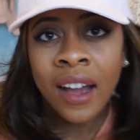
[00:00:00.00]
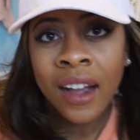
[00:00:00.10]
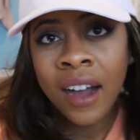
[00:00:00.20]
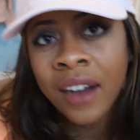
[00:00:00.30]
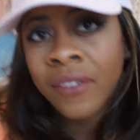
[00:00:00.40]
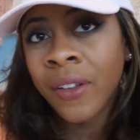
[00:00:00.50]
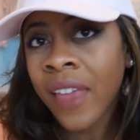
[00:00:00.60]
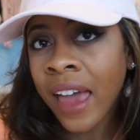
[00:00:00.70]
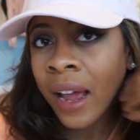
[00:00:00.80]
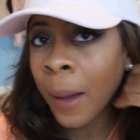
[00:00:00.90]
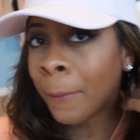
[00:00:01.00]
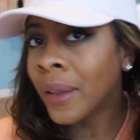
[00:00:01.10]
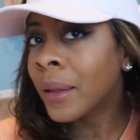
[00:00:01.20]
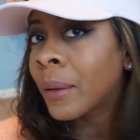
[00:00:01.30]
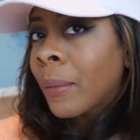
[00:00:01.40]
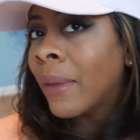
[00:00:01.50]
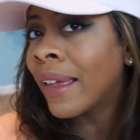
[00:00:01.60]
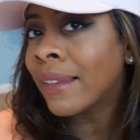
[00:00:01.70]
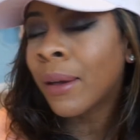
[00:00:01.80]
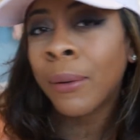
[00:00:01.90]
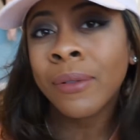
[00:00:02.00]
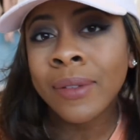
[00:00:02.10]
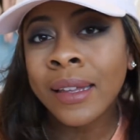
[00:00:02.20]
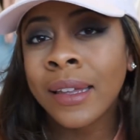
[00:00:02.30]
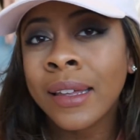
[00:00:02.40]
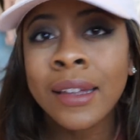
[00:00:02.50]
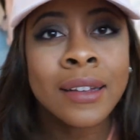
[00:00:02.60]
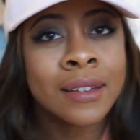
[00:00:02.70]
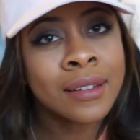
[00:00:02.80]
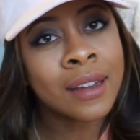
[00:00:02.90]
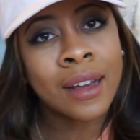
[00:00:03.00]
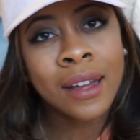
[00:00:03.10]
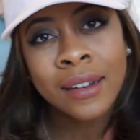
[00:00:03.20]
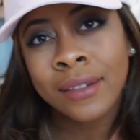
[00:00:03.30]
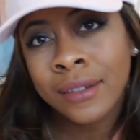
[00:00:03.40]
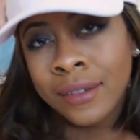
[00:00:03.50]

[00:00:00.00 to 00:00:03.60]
cover that up a little bit. Hopefully it's not